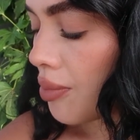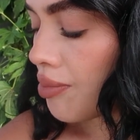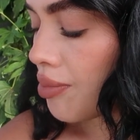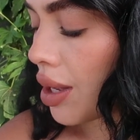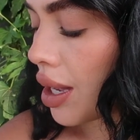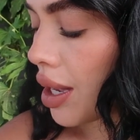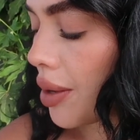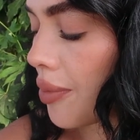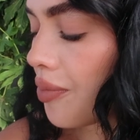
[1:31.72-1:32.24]

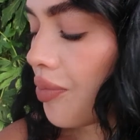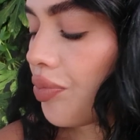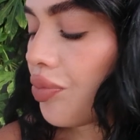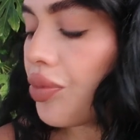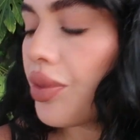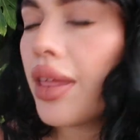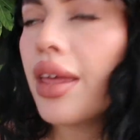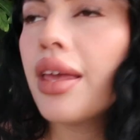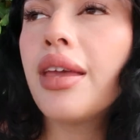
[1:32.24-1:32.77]
but
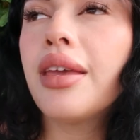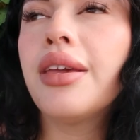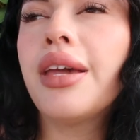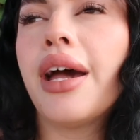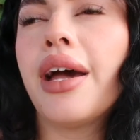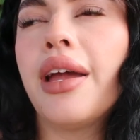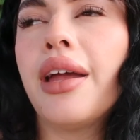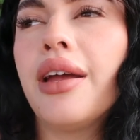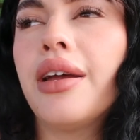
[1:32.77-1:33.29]

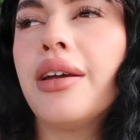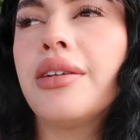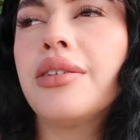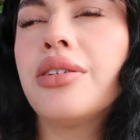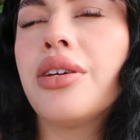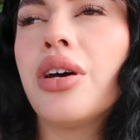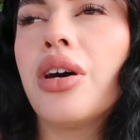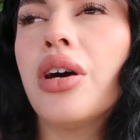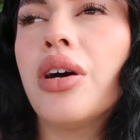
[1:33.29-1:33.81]
yeah,
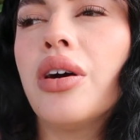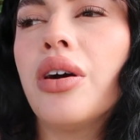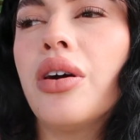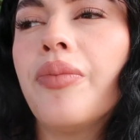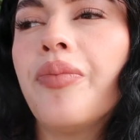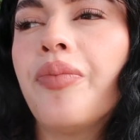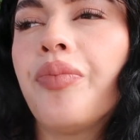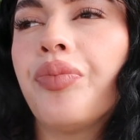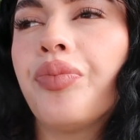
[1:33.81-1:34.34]
and
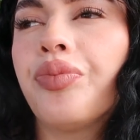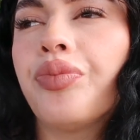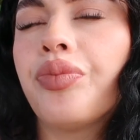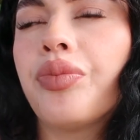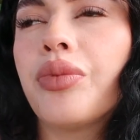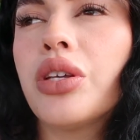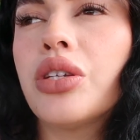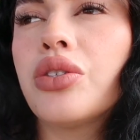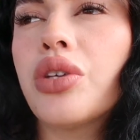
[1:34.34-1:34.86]

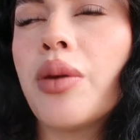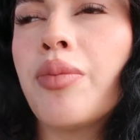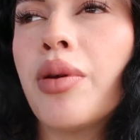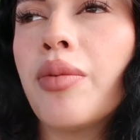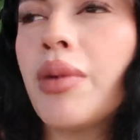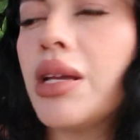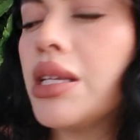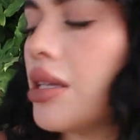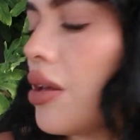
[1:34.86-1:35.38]
so I
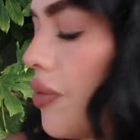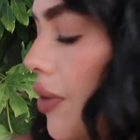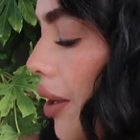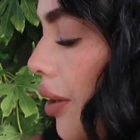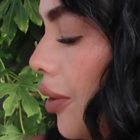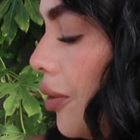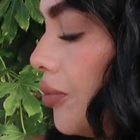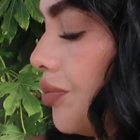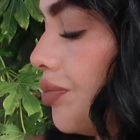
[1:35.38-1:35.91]
burnt myself
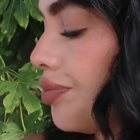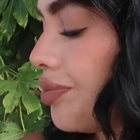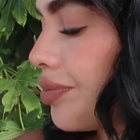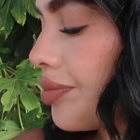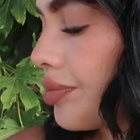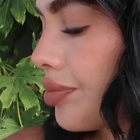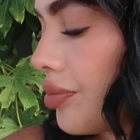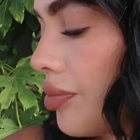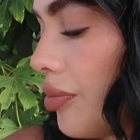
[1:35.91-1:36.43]
out.
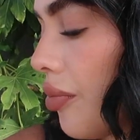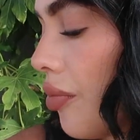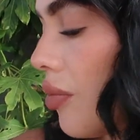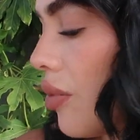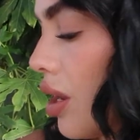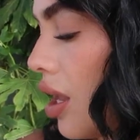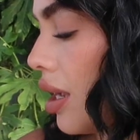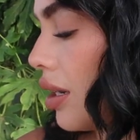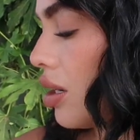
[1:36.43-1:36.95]

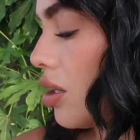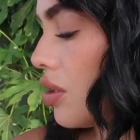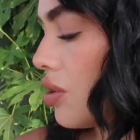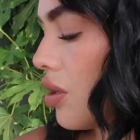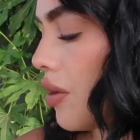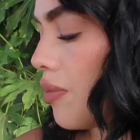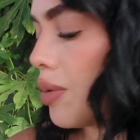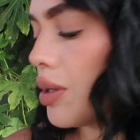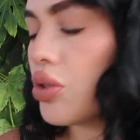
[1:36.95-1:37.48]
And also
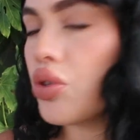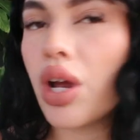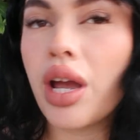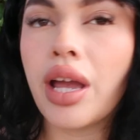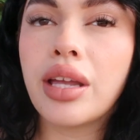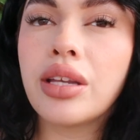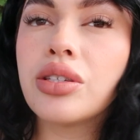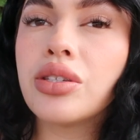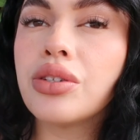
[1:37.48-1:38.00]
I've been
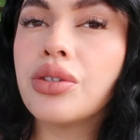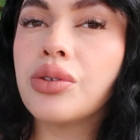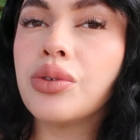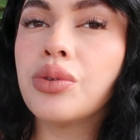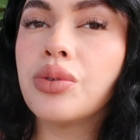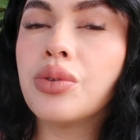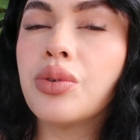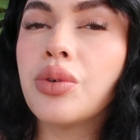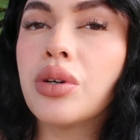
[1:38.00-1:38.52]
trying
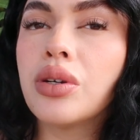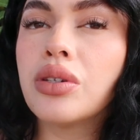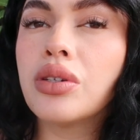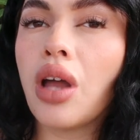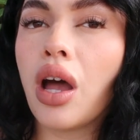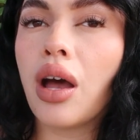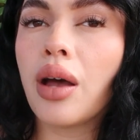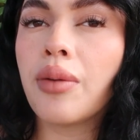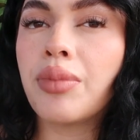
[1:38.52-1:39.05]
to
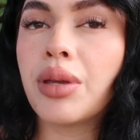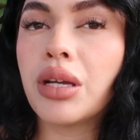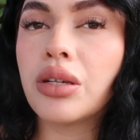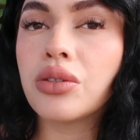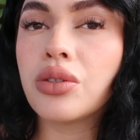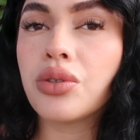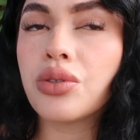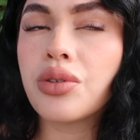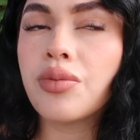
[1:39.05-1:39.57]
not be on
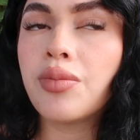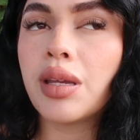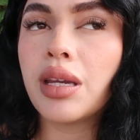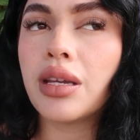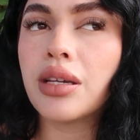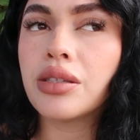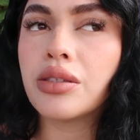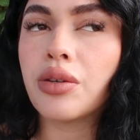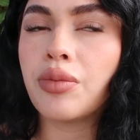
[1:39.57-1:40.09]
social
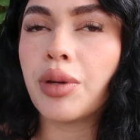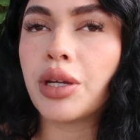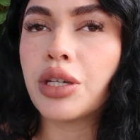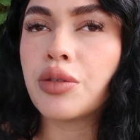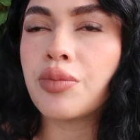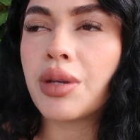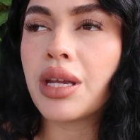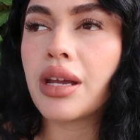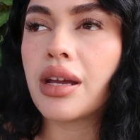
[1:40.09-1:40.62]
media so
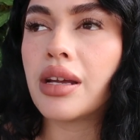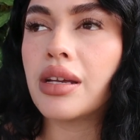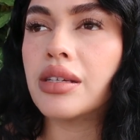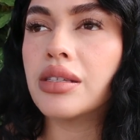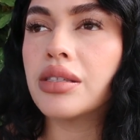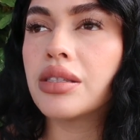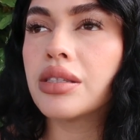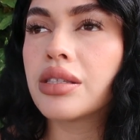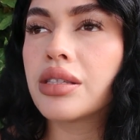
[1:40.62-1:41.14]
much
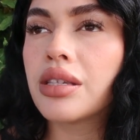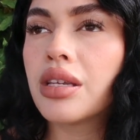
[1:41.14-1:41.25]
because